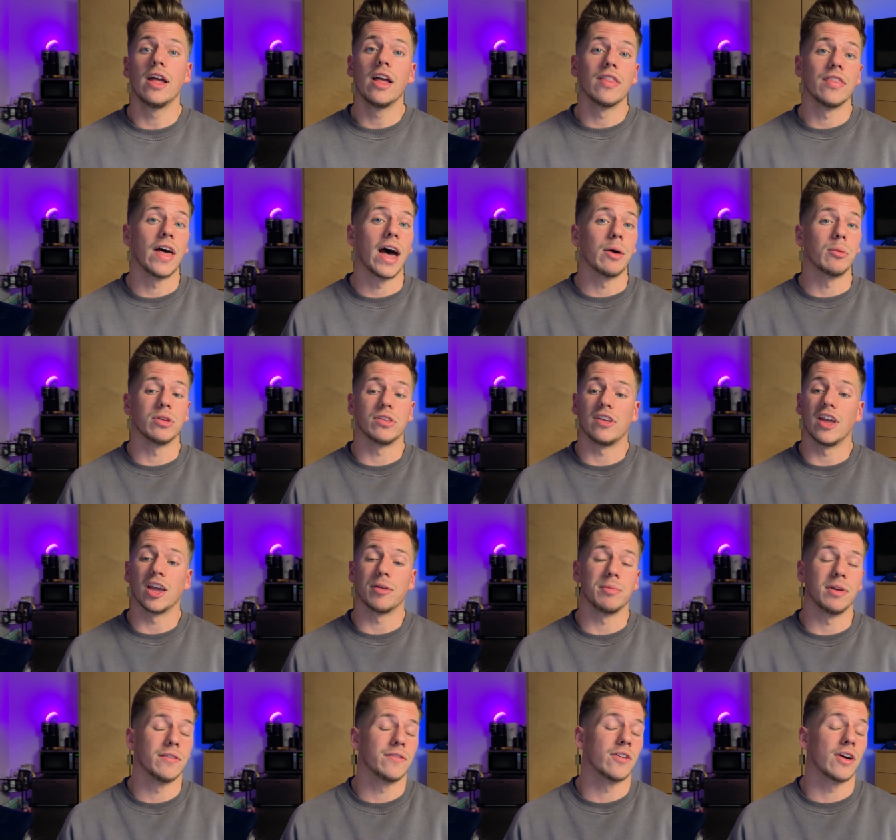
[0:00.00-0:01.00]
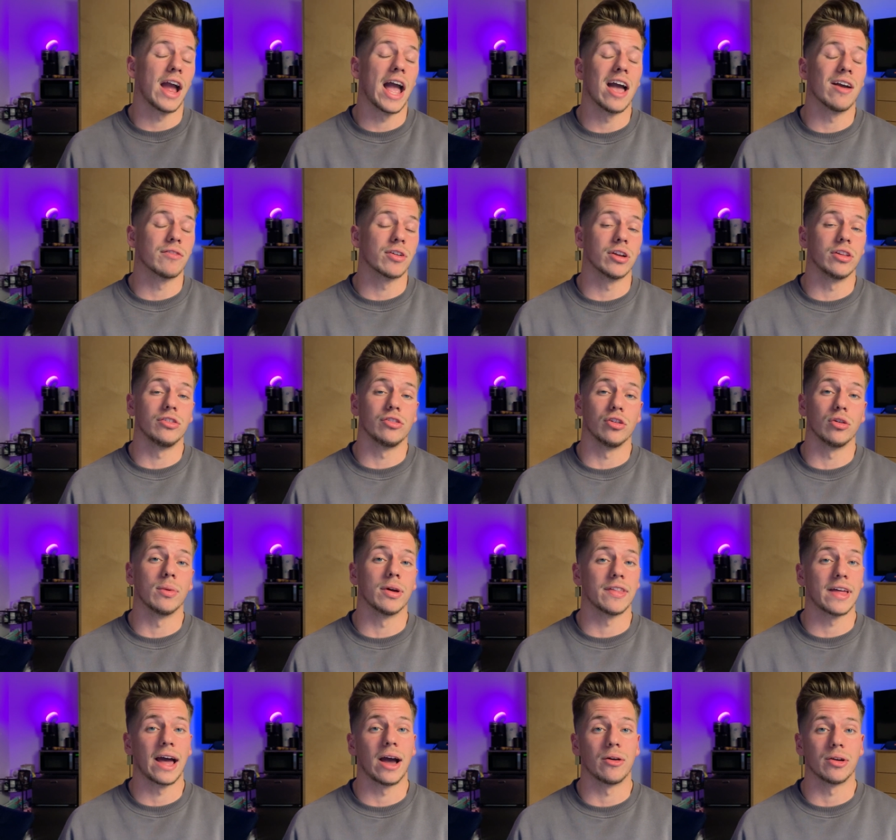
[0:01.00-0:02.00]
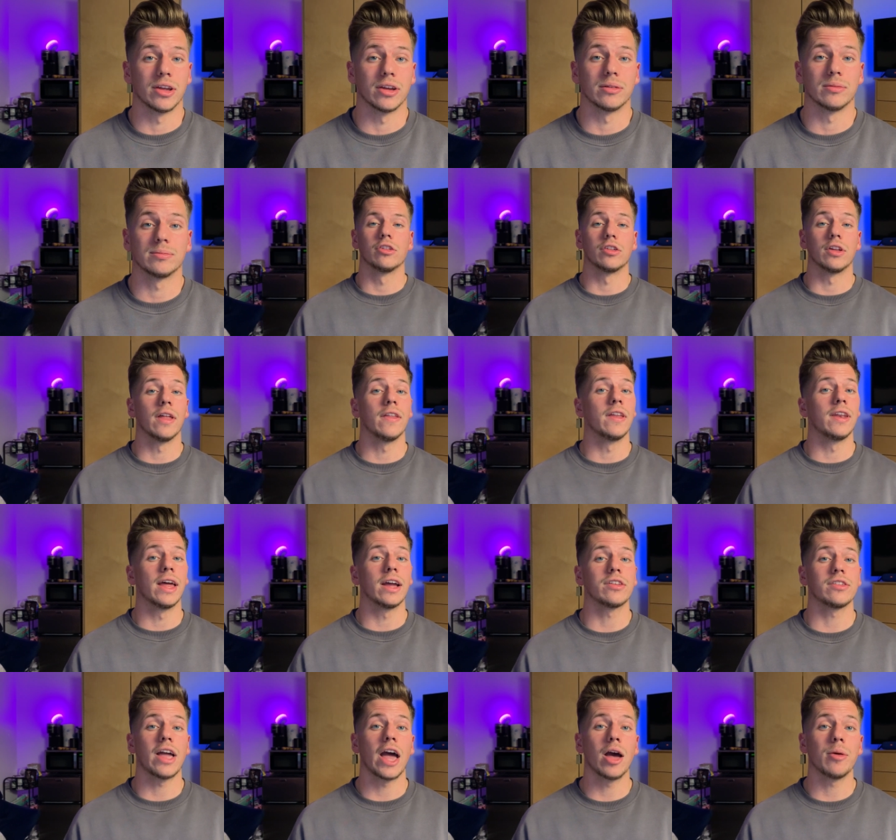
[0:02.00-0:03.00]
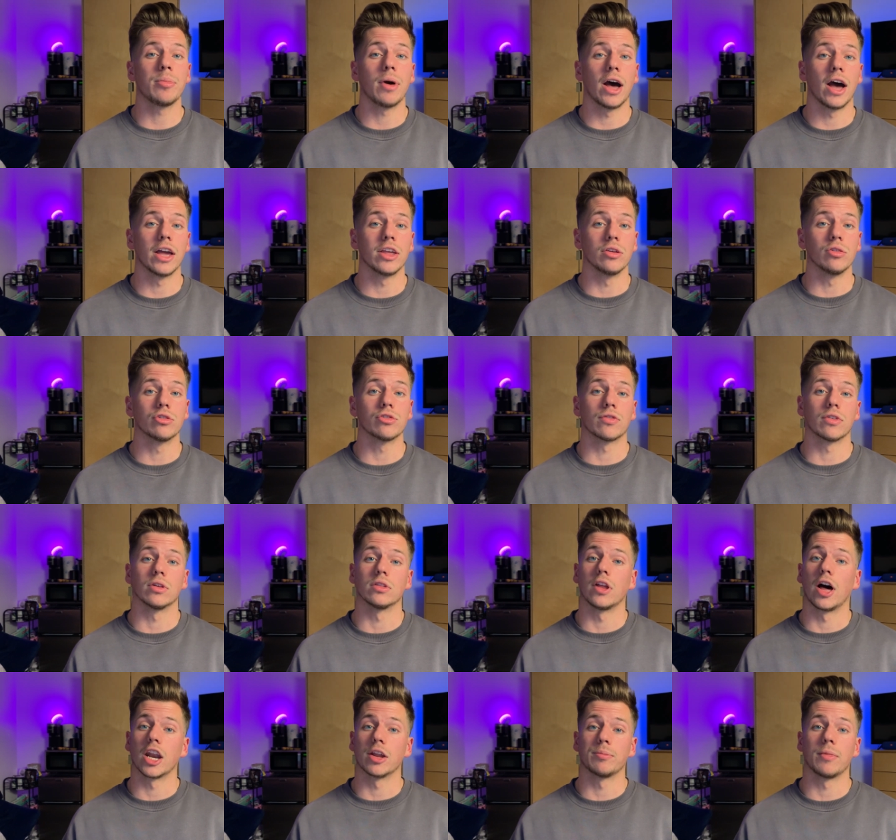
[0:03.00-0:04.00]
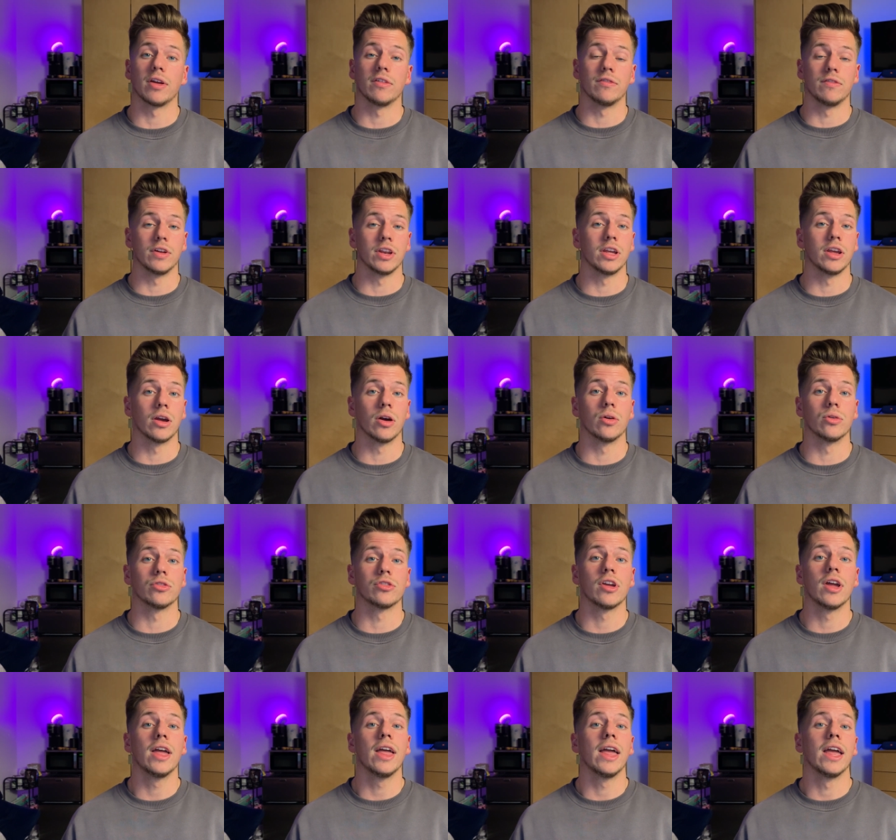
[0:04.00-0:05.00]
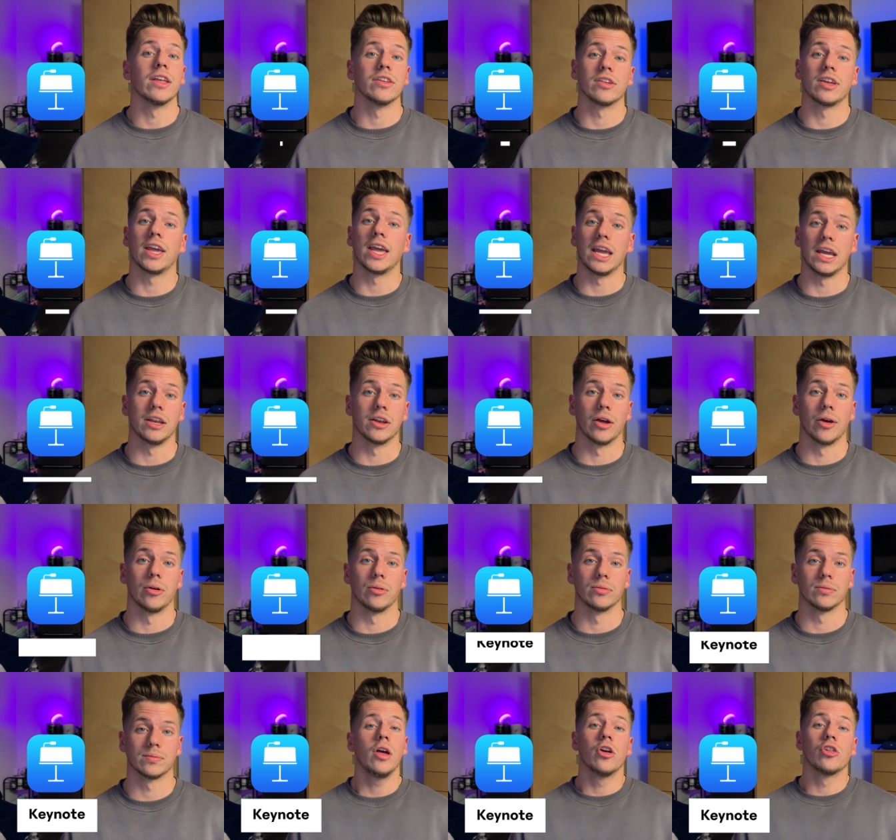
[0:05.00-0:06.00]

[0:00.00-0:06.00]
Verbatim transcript: that would take me forever to do without it. So now the next app I use for a lot of my videos is Keynote.